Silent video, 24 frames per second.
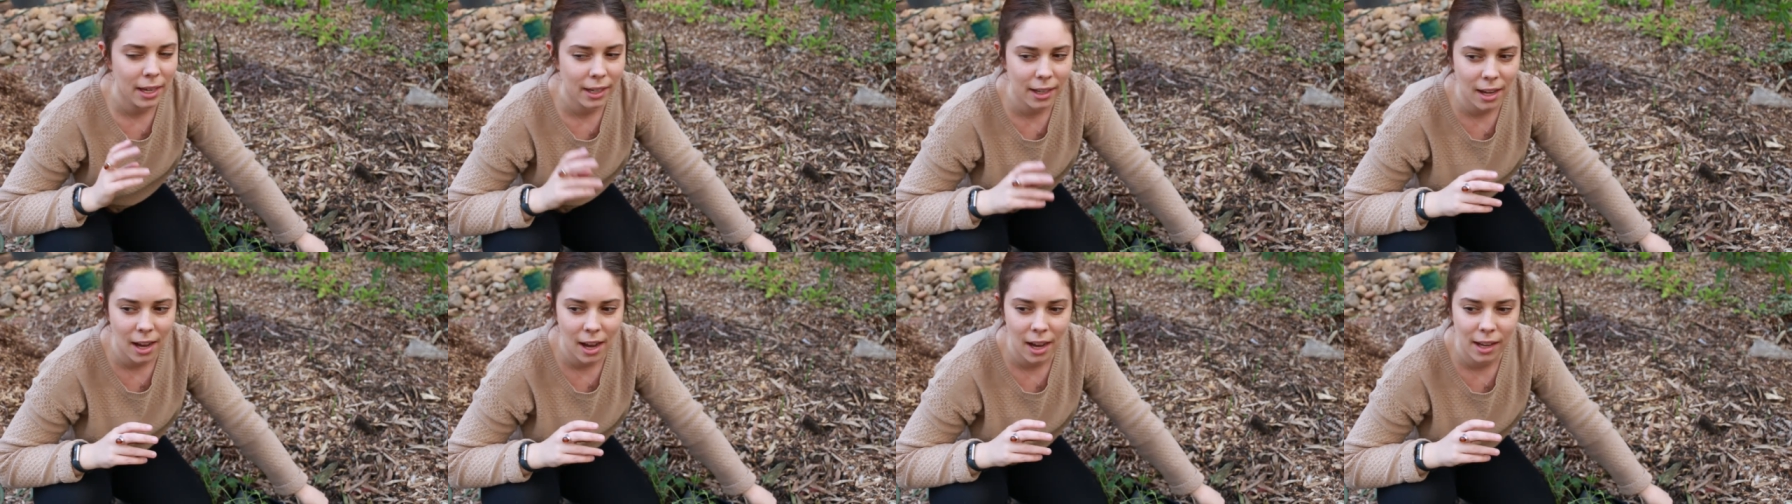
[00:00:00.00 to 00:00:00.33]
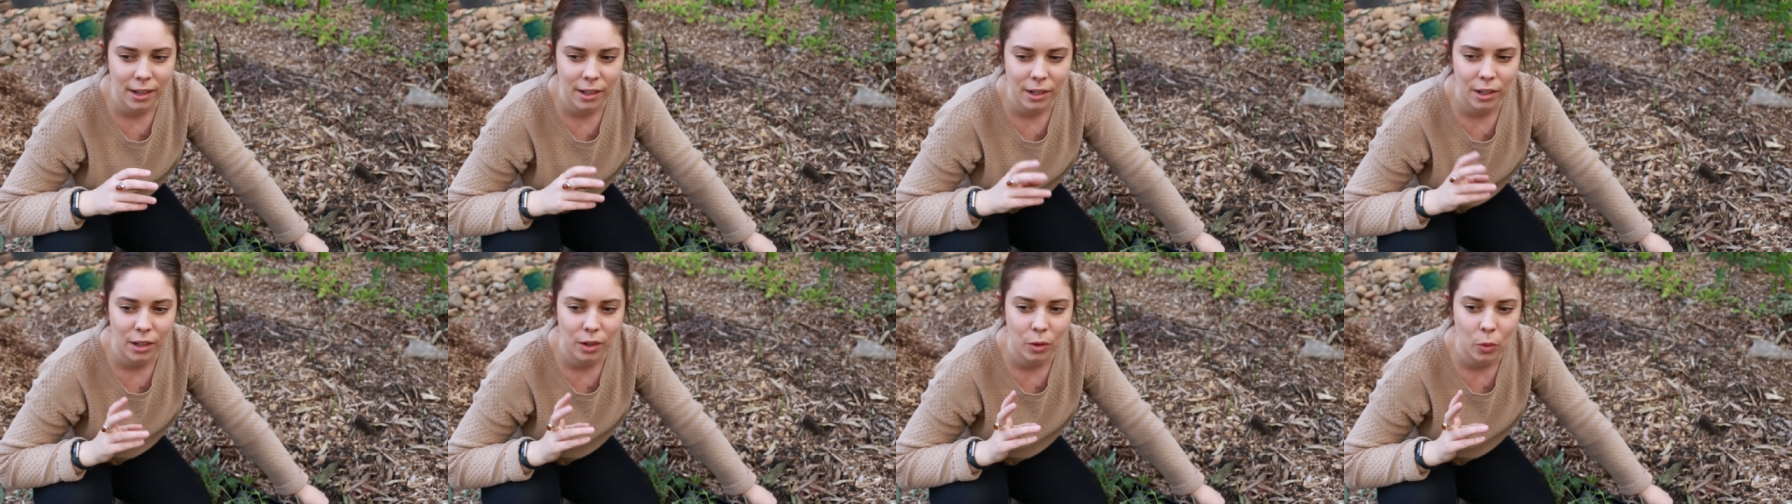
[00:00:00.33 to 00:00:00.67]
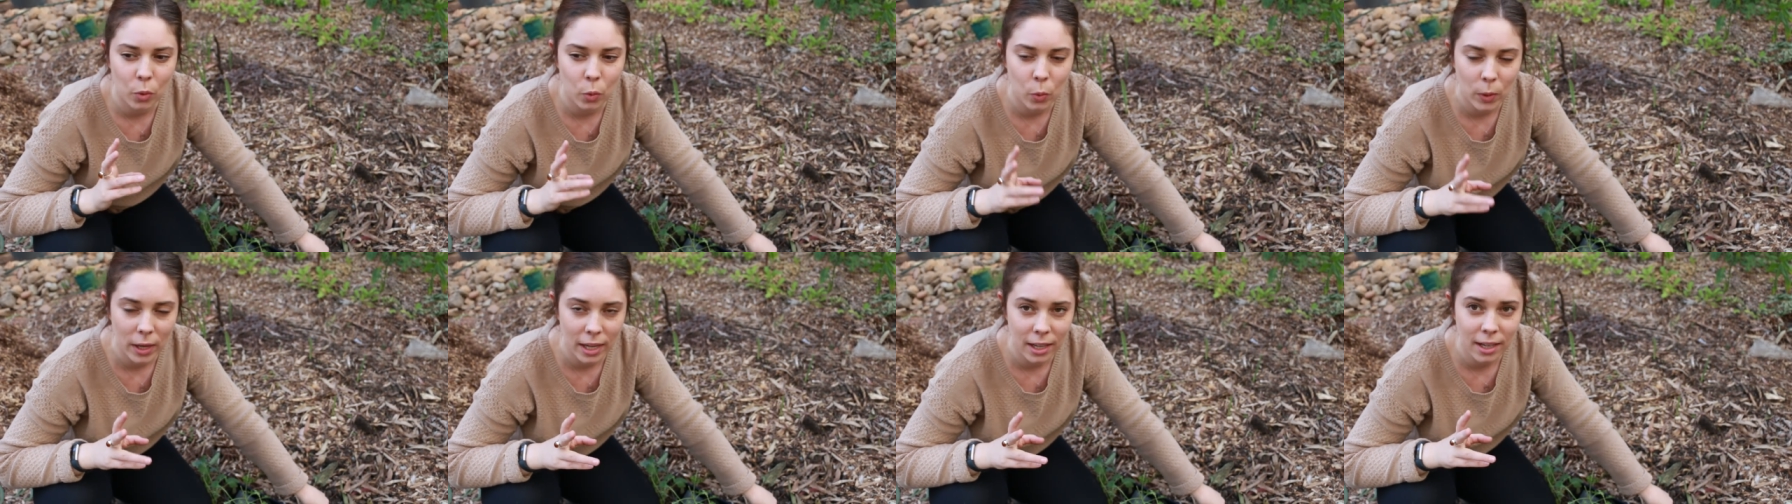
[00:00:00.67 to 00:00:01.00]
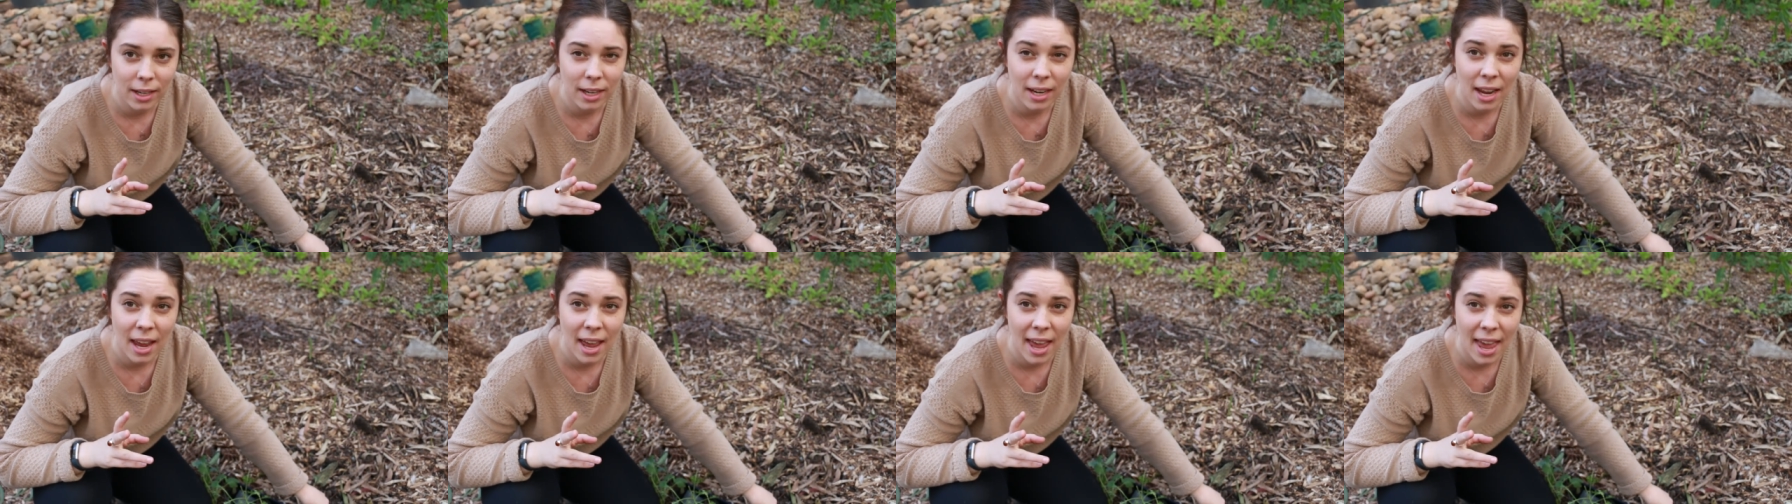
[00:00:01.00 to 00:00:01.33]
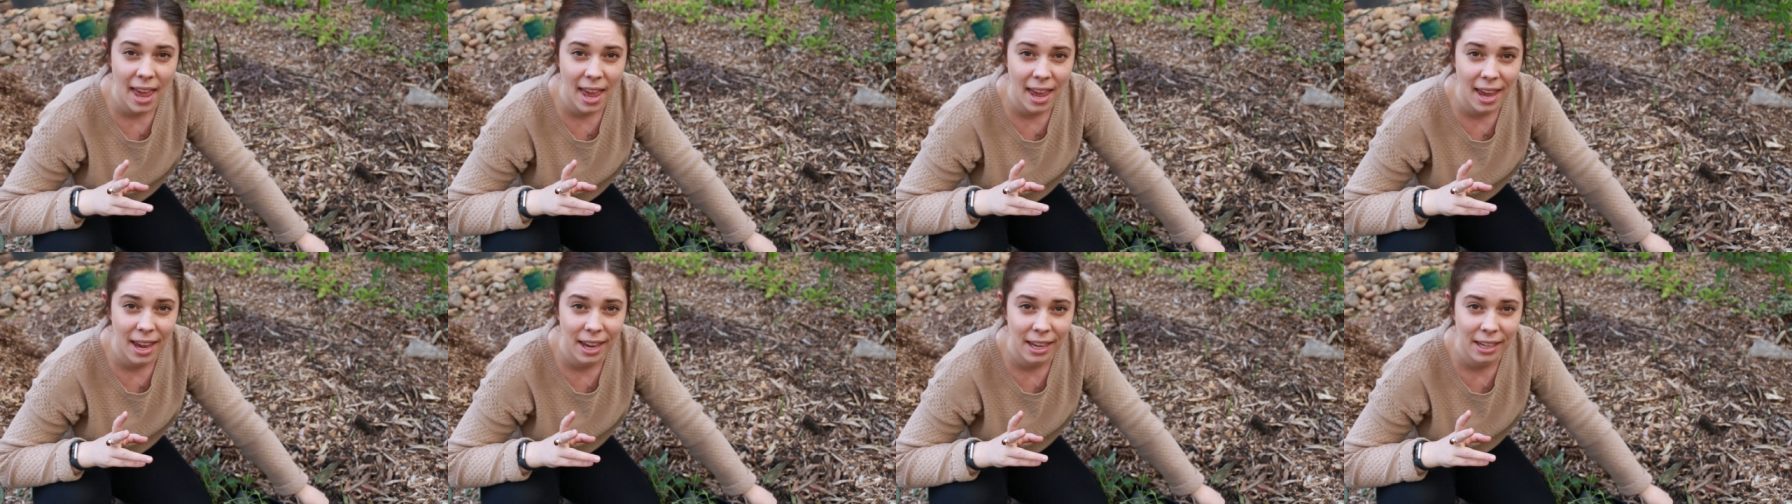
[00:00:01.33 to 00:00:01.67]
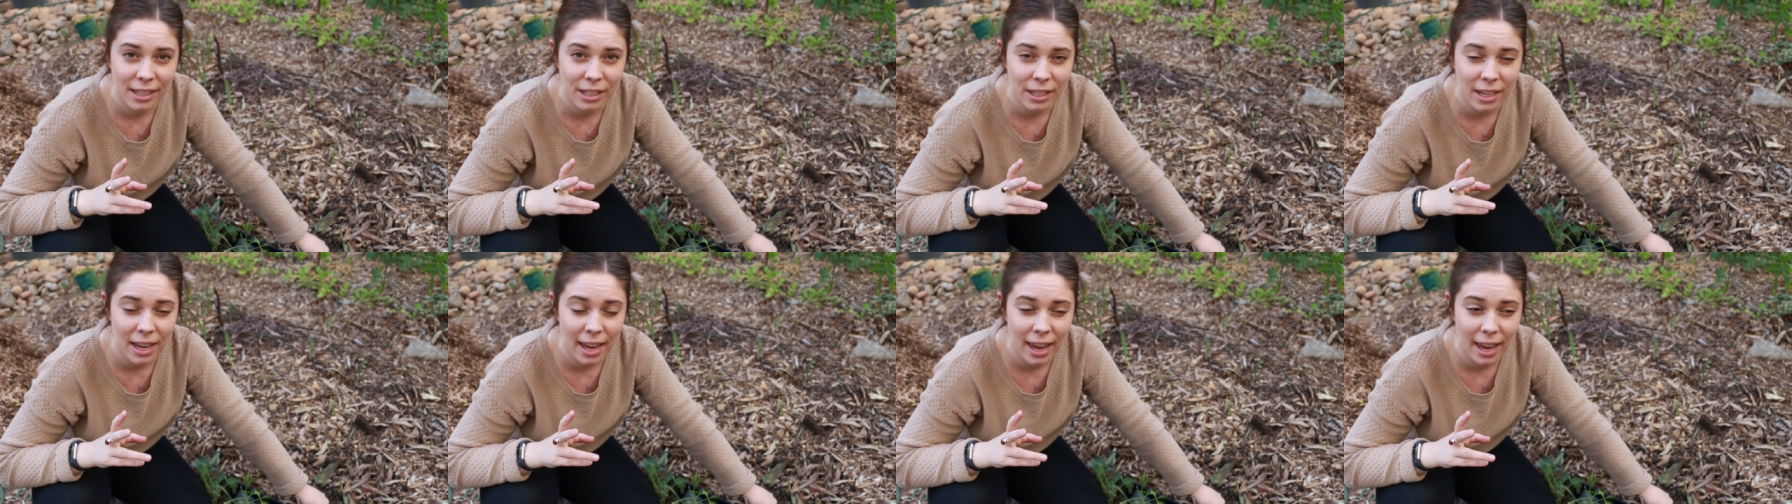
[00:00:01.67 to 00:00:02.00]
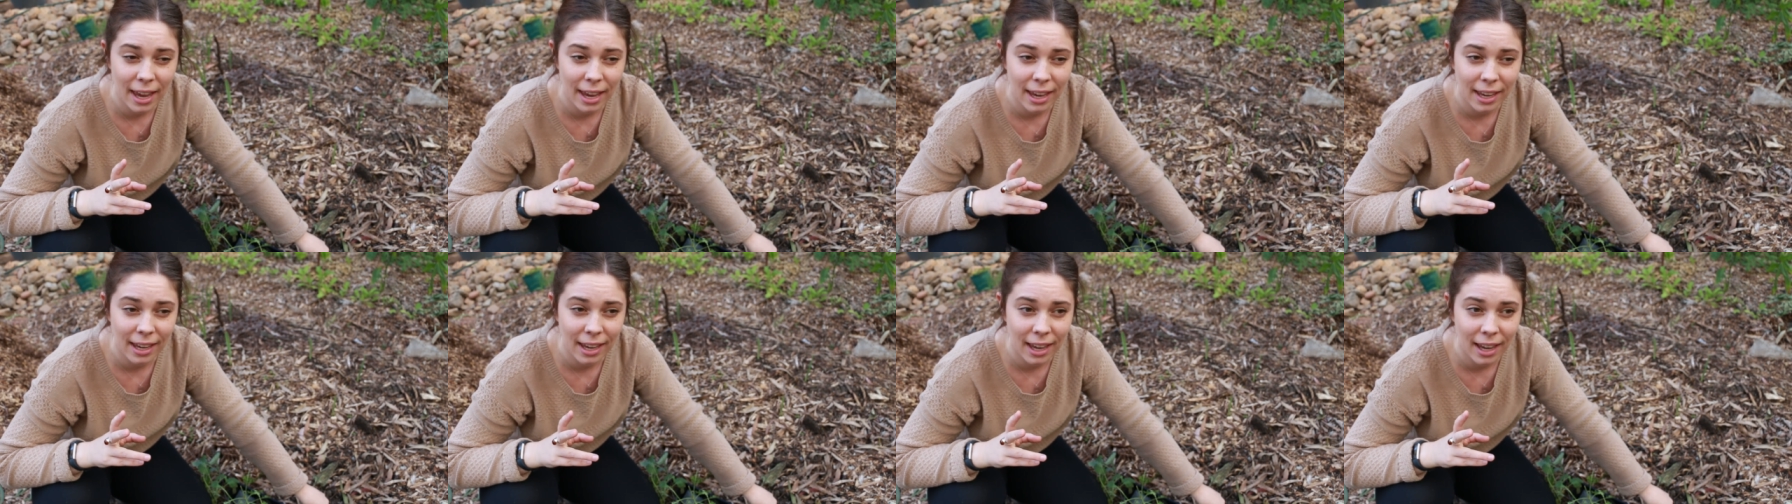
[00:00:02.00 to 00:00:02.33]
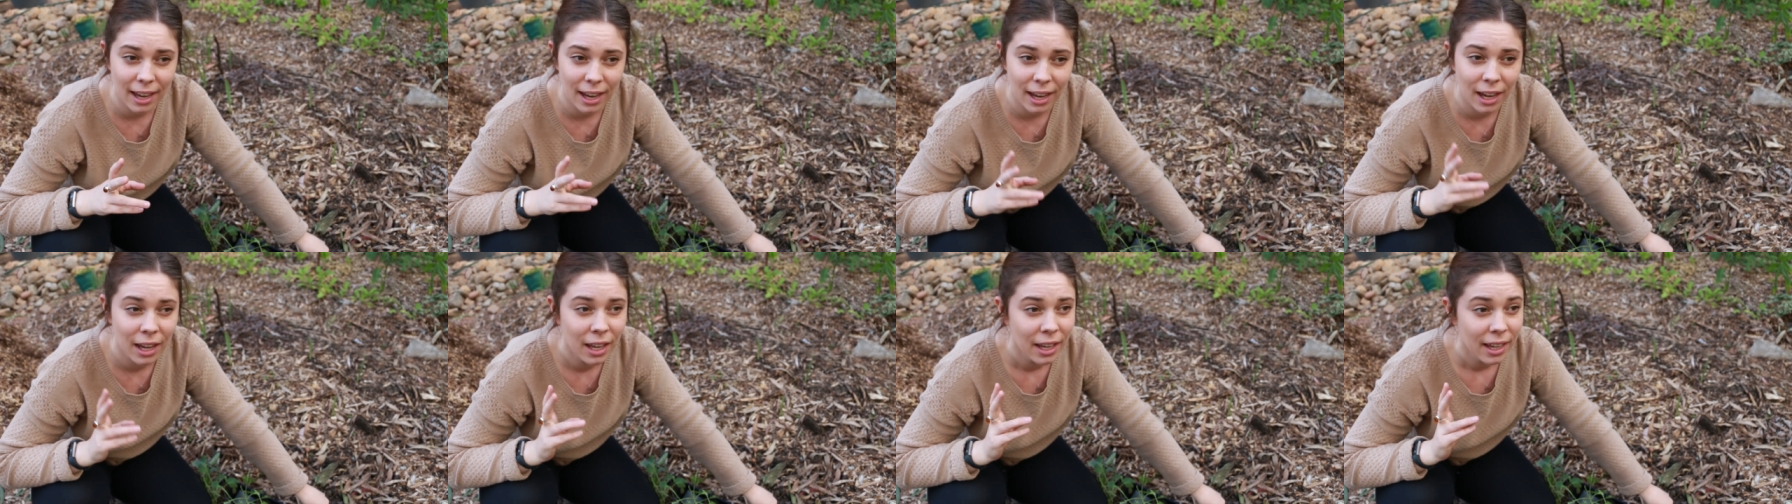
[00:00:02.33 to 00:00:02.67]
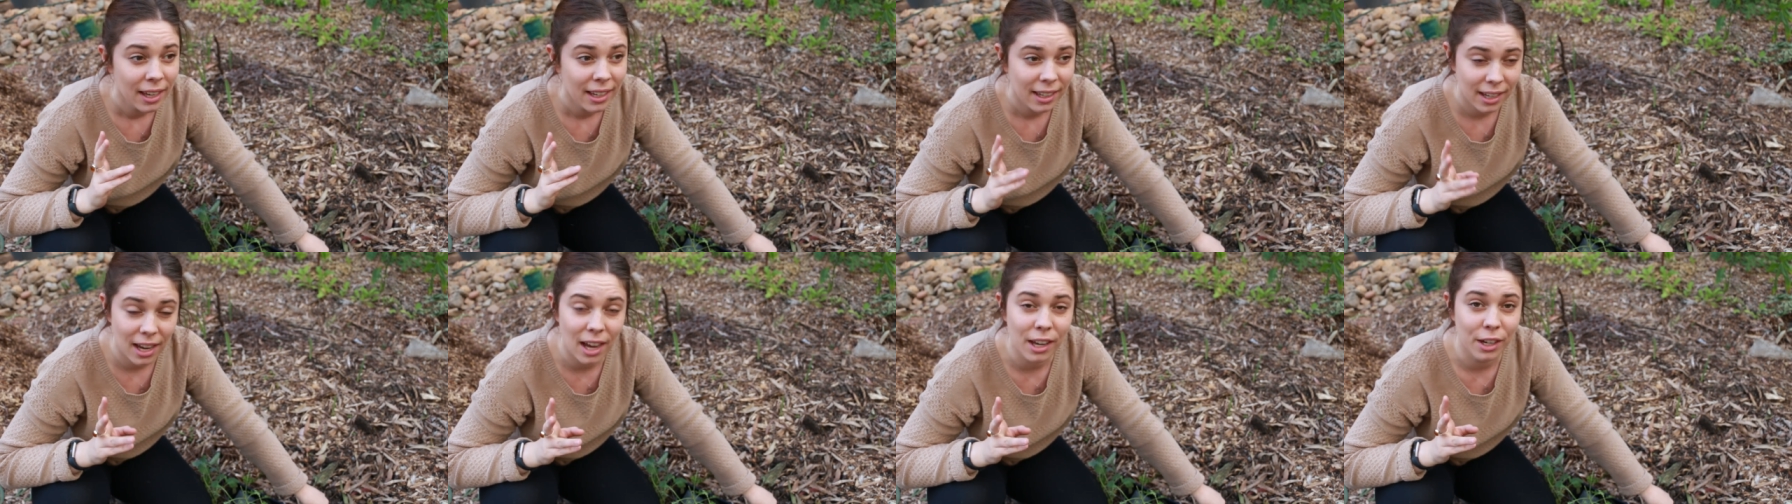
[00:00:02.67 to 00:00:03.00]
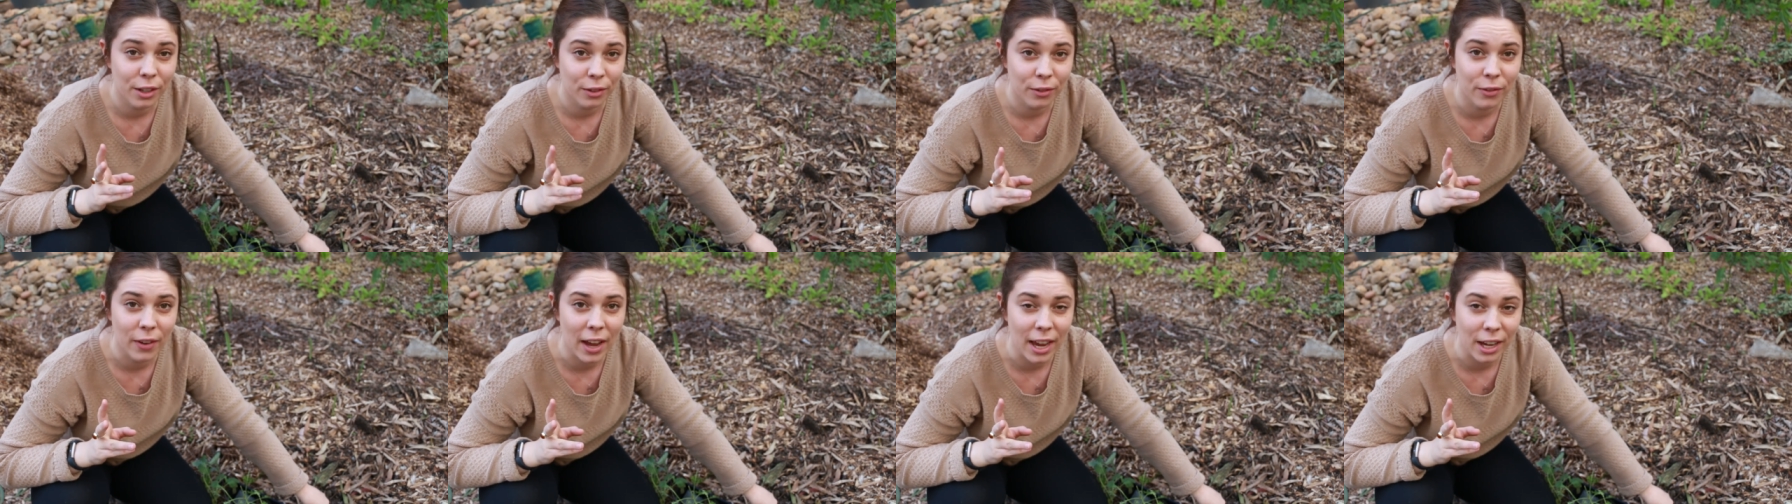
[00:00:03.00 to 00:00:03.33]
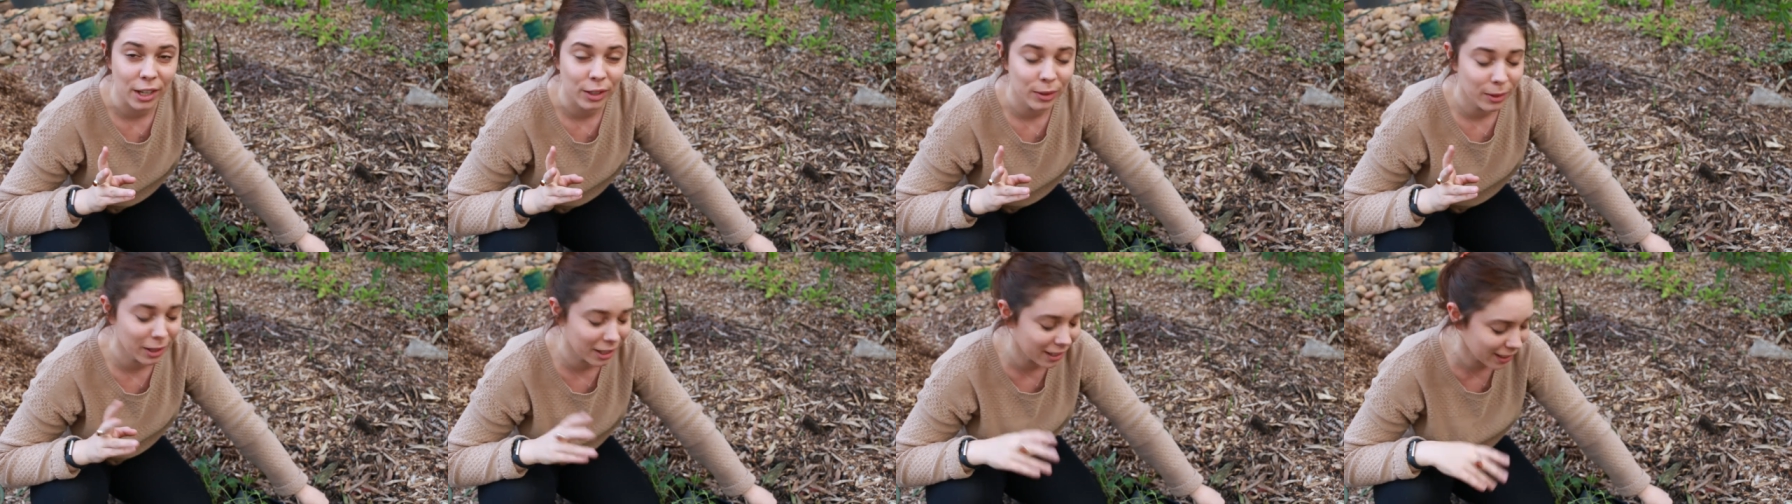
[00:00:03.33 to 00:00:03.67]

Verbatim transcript: garden win and a uh, garden fail.